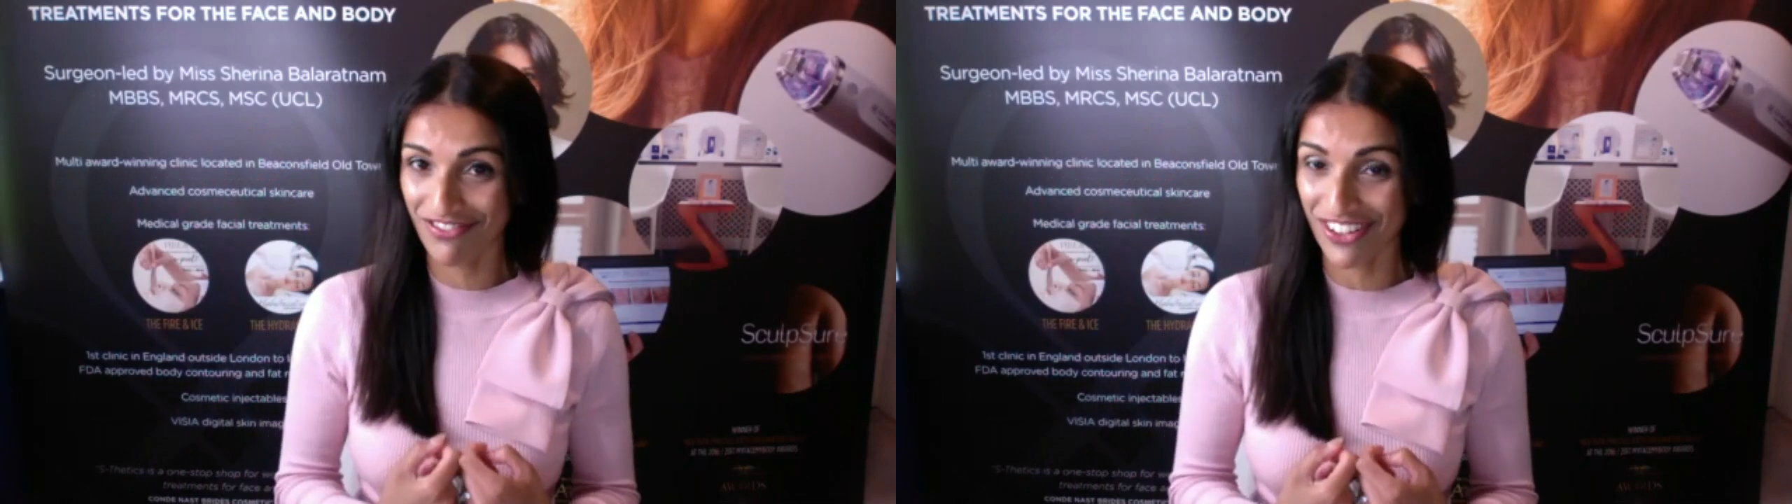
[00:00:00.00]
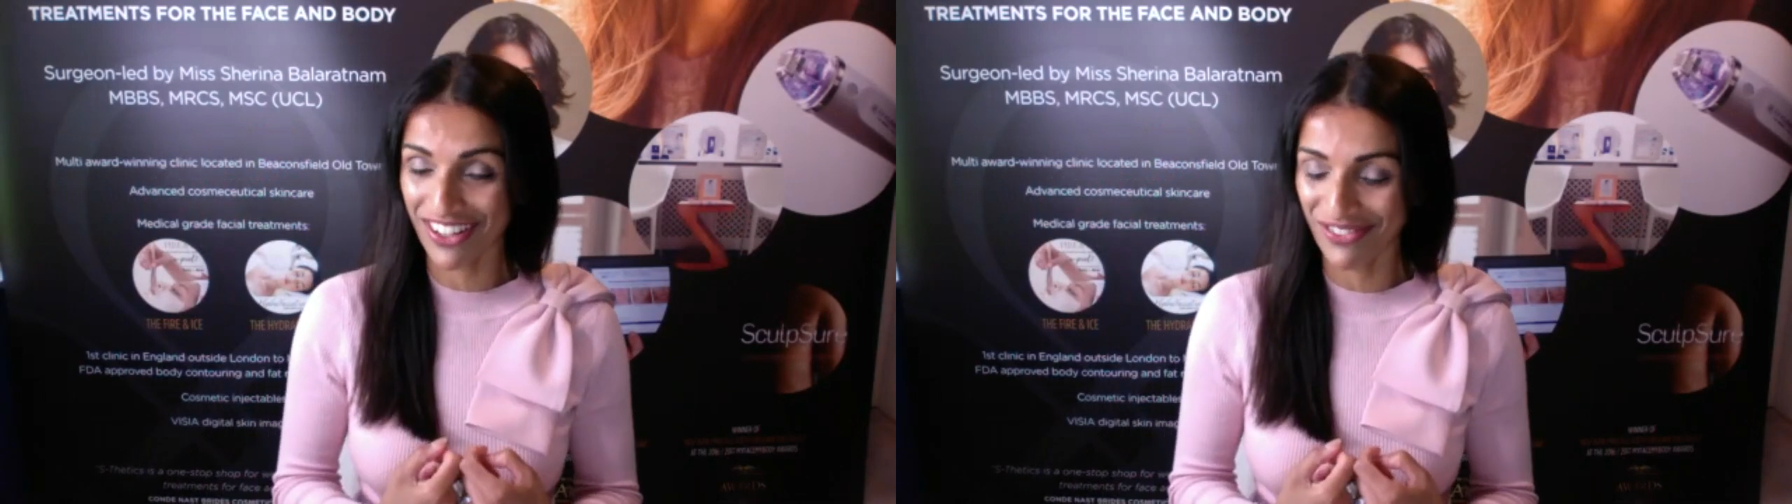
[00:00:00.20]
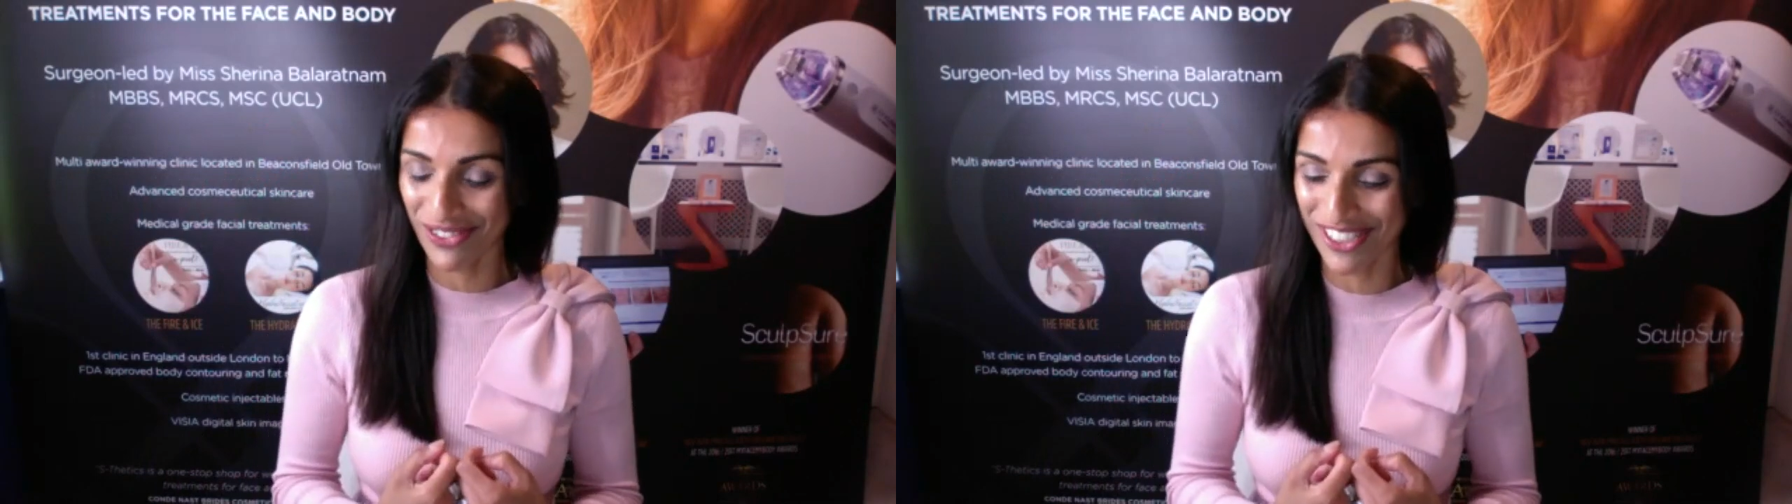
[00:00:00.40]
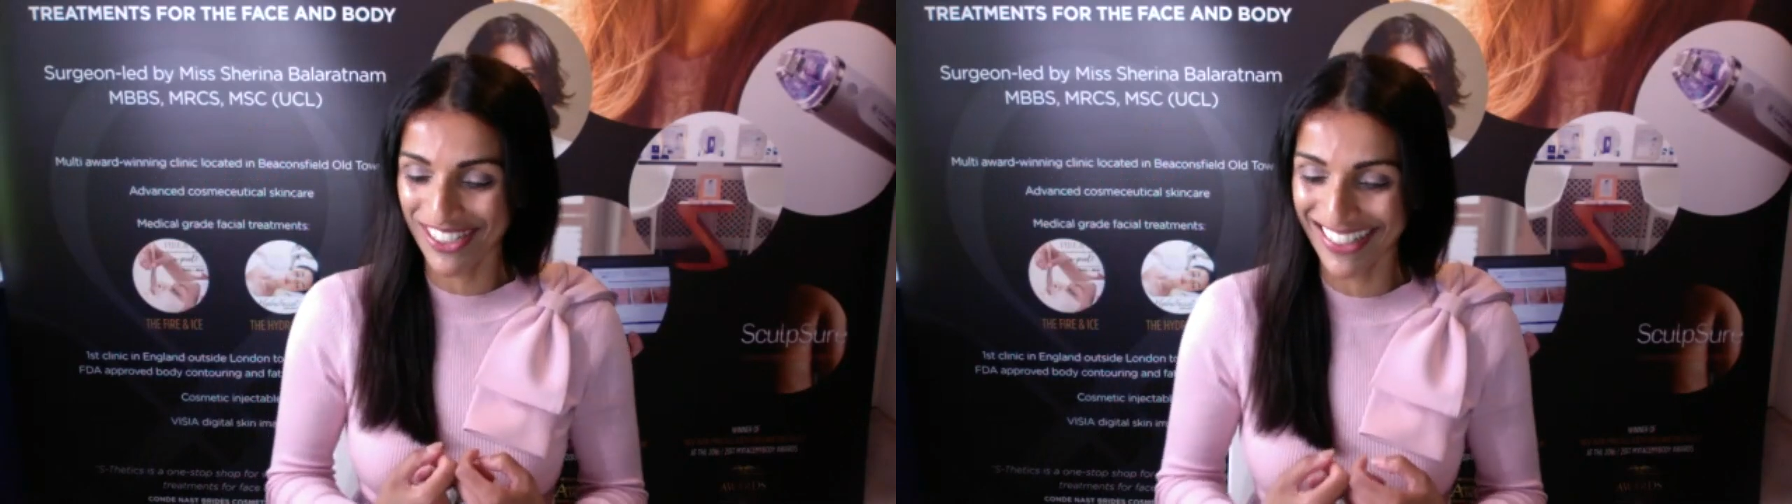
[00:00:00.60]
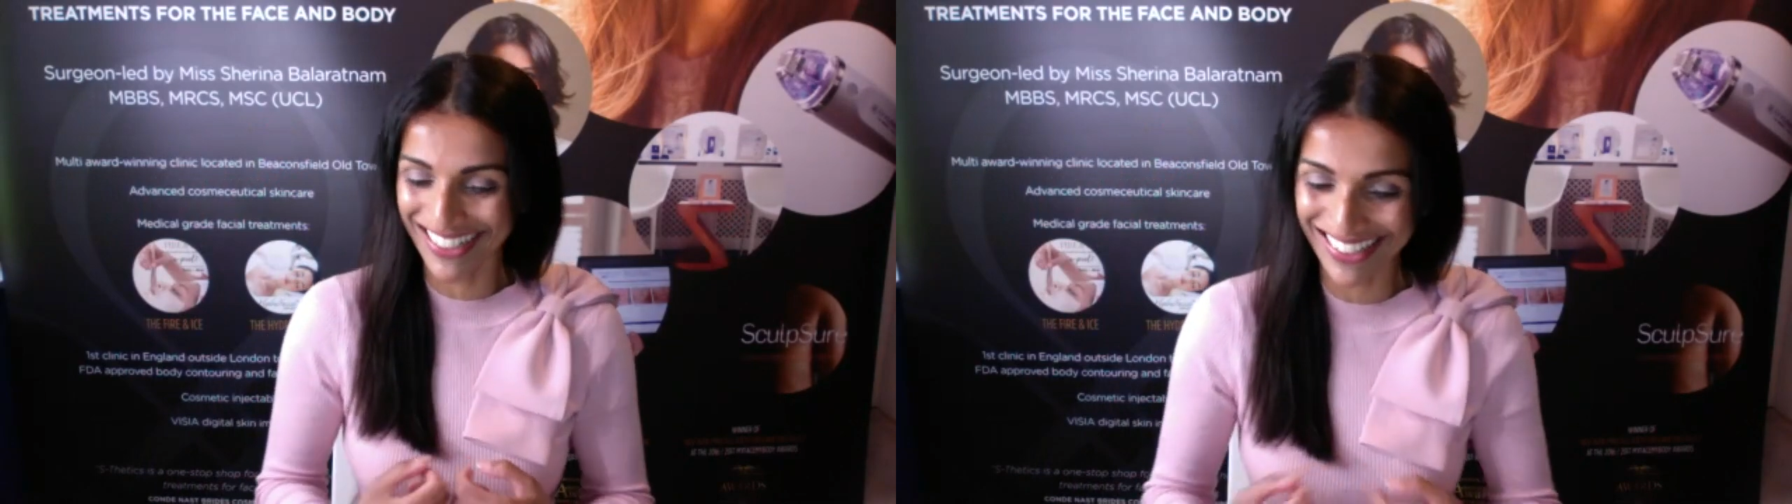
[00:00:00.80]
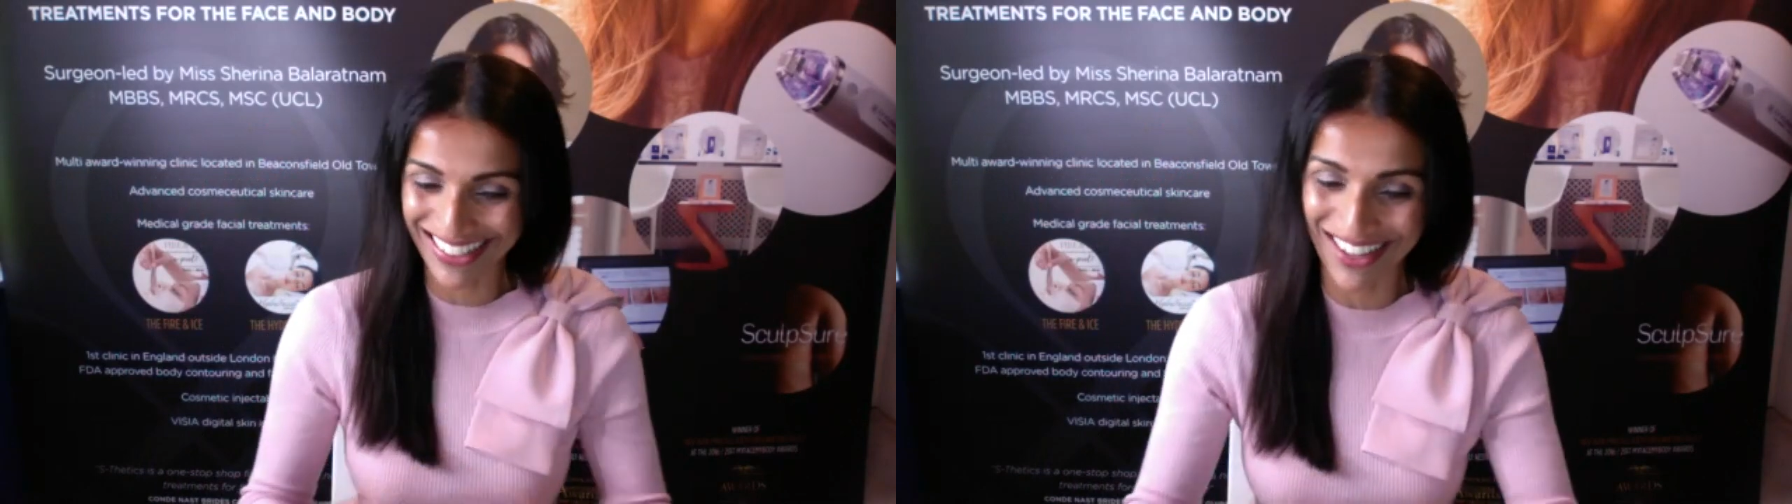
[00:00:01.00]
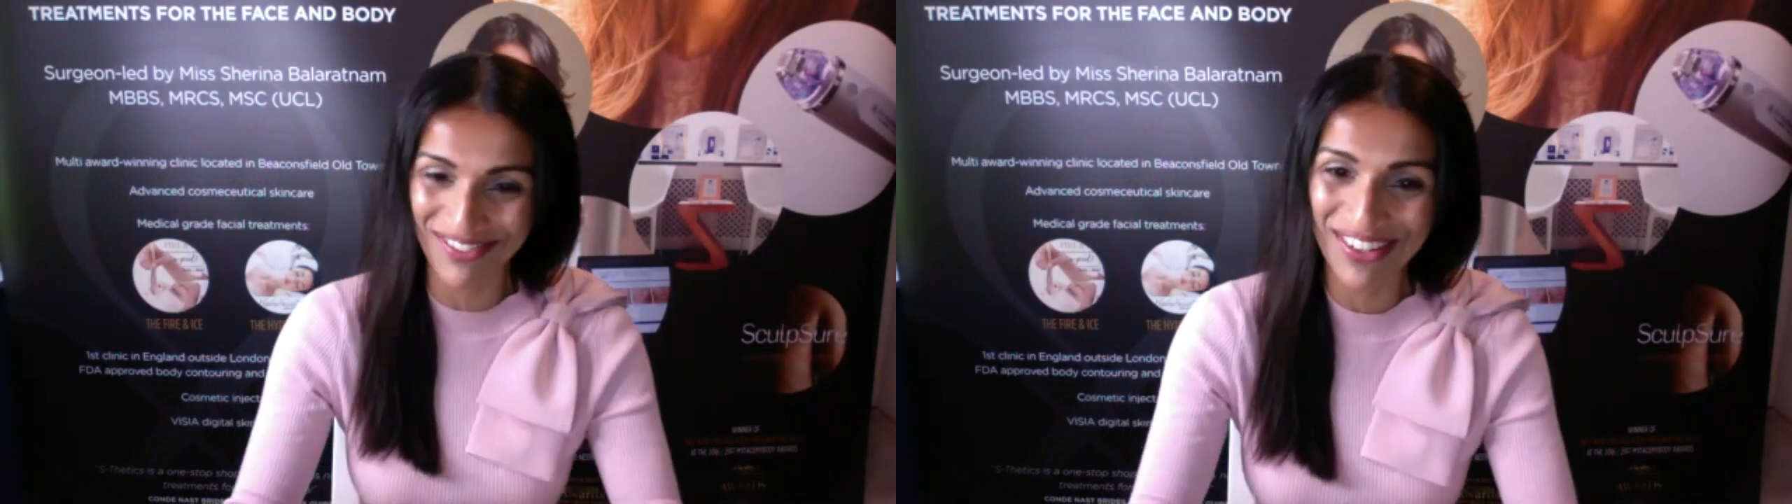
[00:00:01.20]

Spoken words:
very fortunate to have